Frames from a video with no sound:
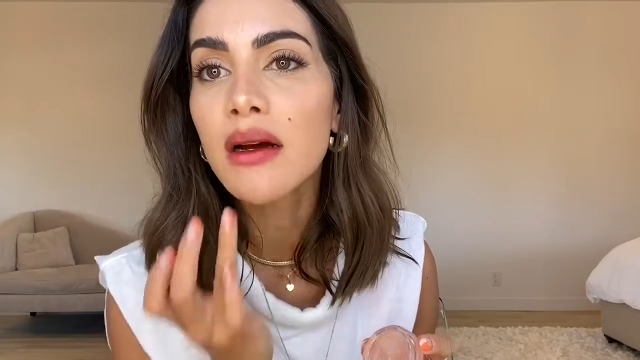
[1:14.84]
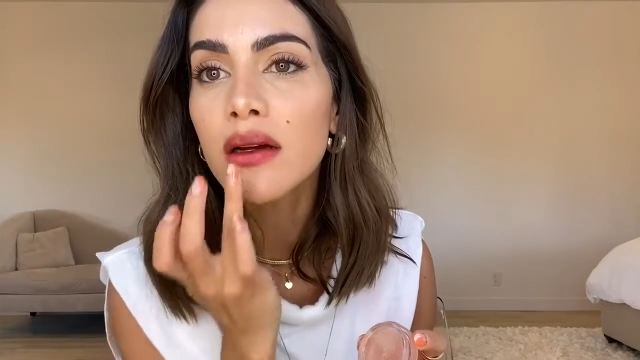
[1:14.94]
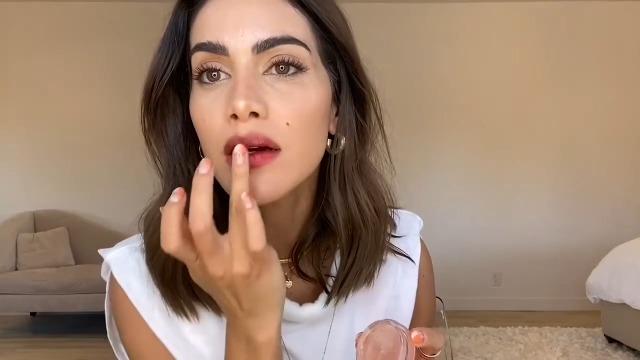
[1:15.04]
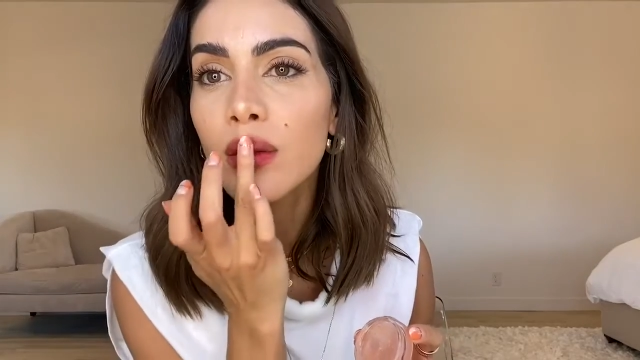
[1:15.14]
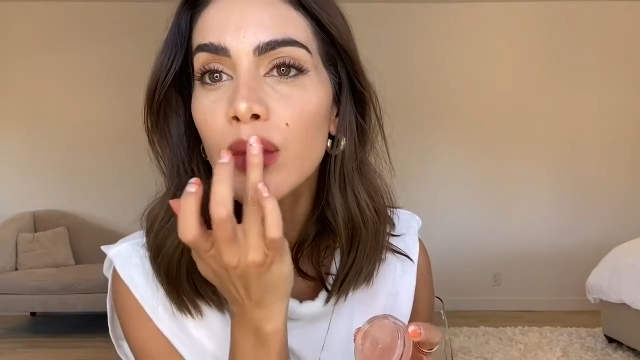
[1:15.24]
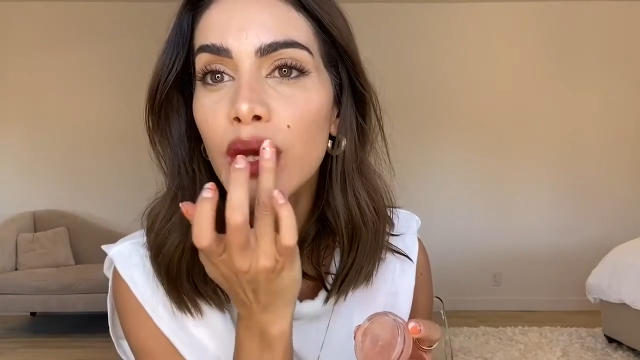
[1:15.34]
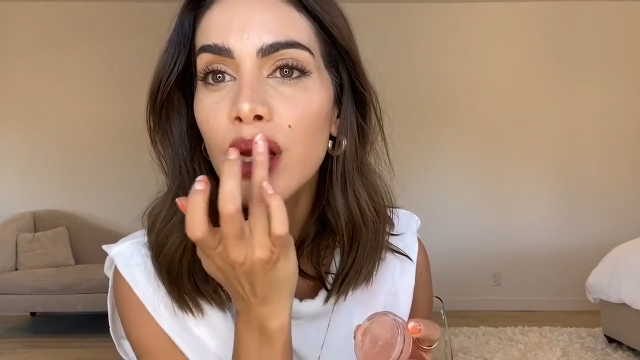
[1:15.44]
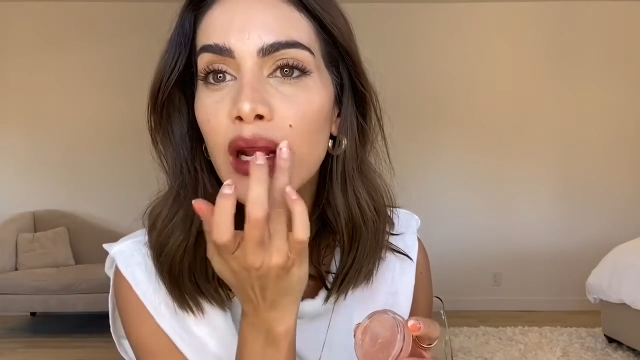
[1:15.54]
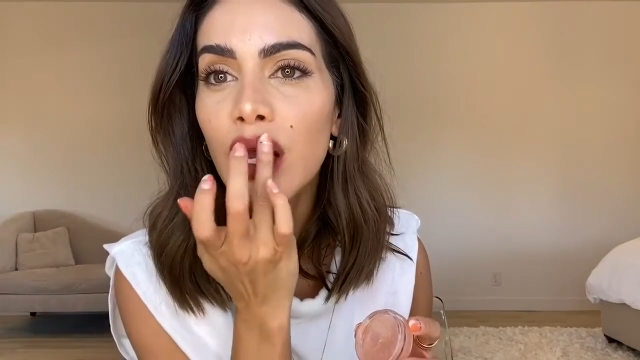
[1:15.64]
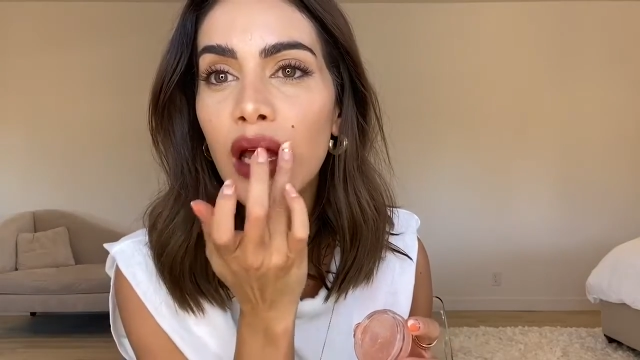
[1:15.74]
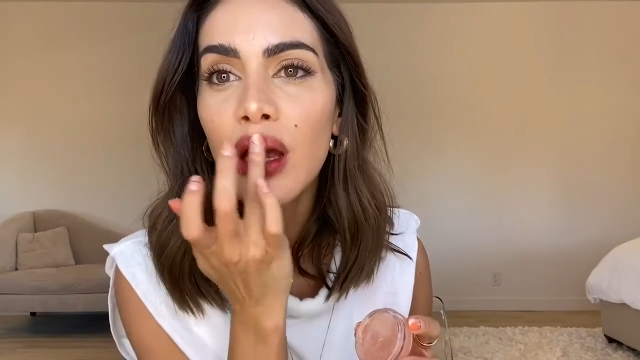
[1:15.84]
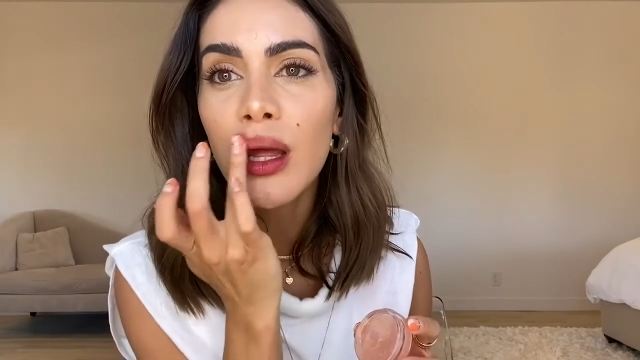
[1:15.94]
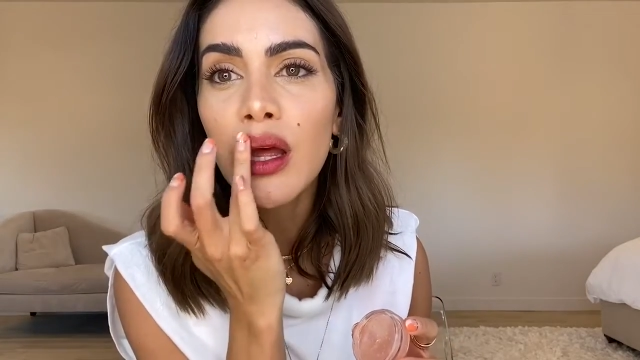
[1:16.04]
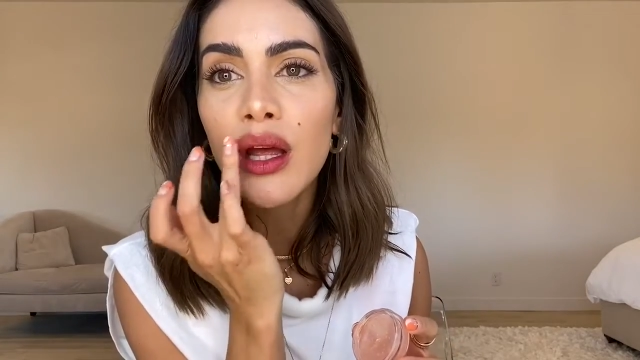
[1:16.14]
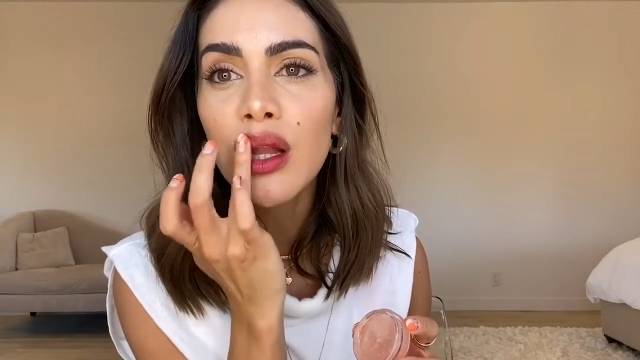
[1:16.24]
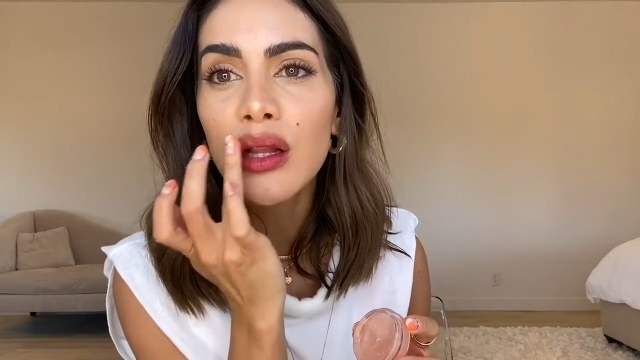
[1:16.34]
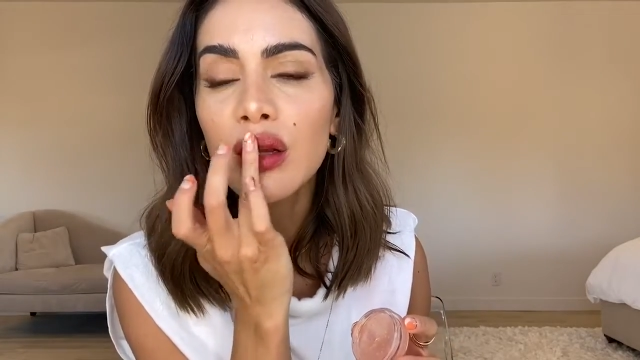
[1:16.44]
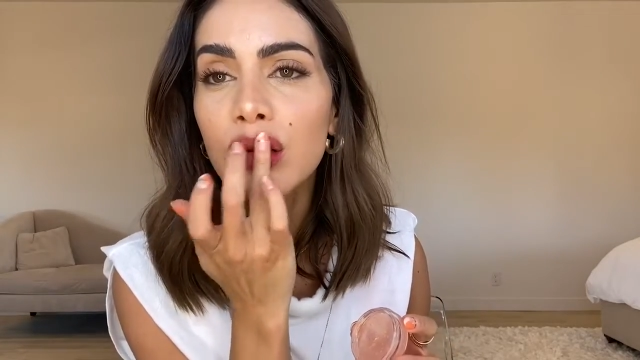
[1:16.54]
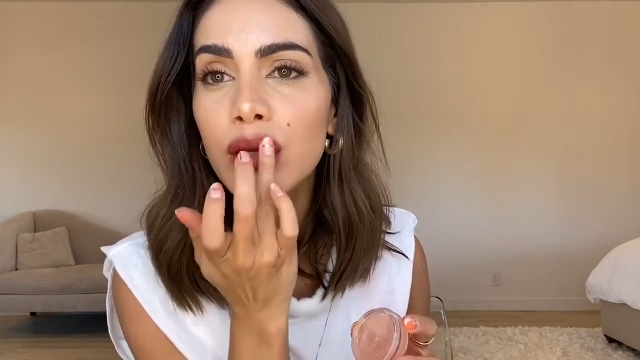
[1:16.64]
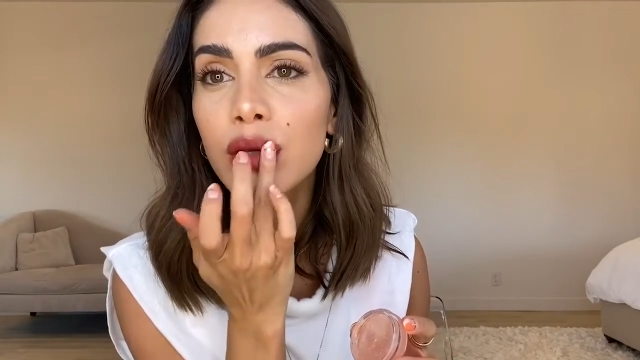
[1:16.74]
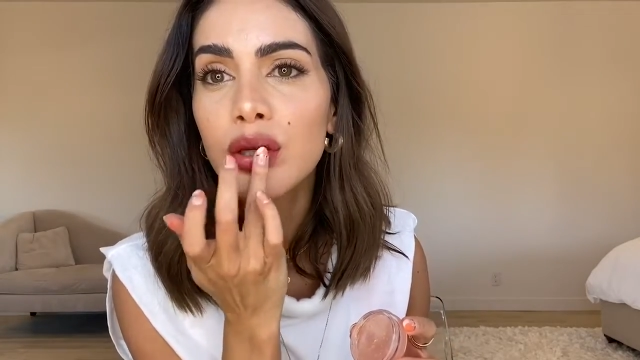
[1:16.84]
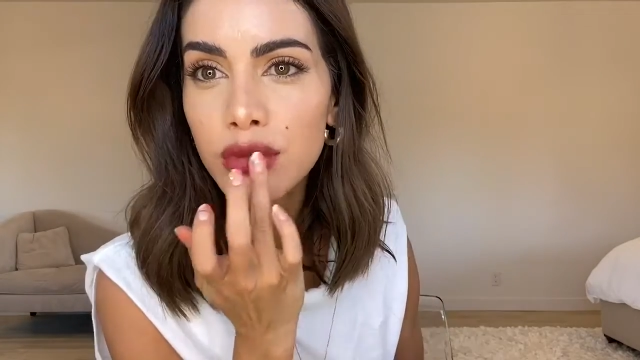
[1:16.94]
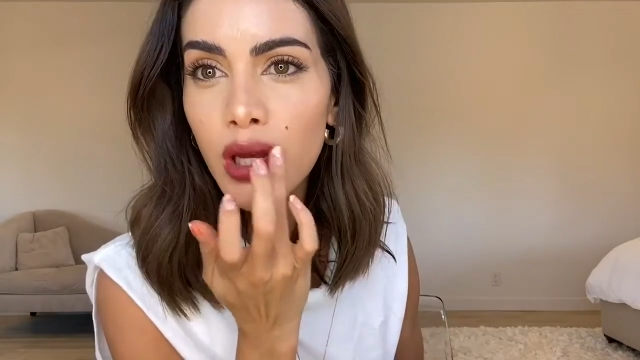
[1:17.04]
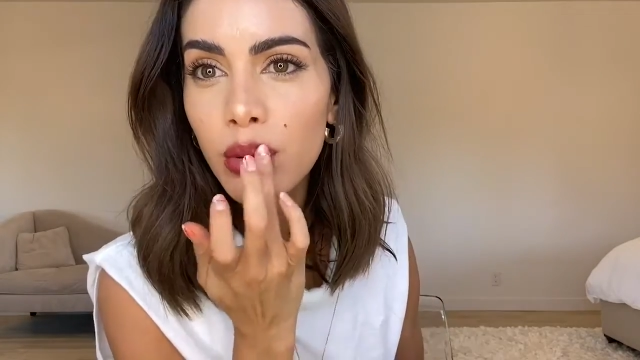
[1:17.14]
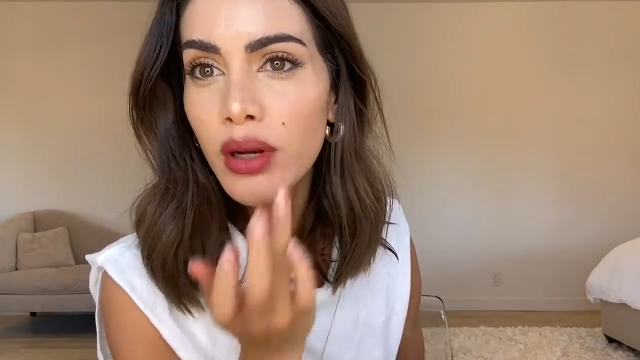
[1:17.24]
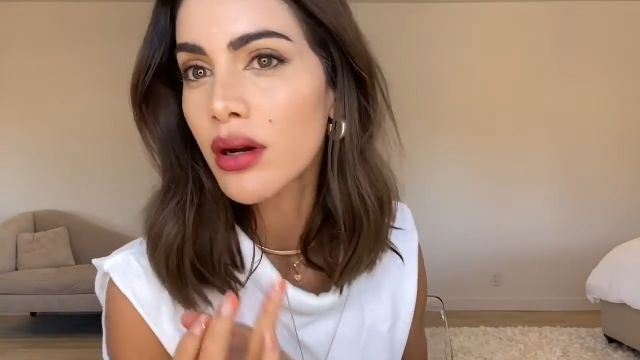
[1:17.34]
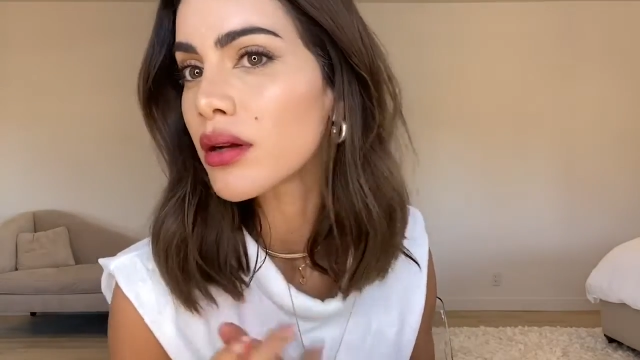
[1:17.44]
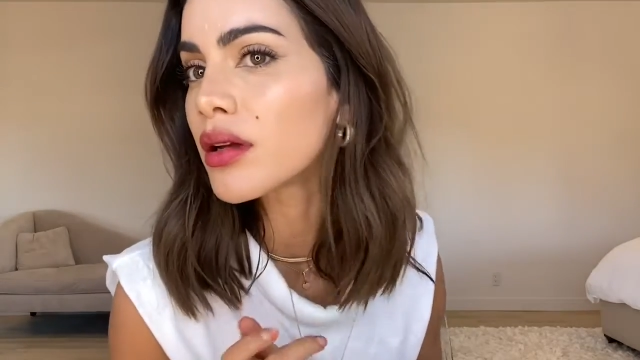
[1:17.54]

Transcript: come in and dab it on,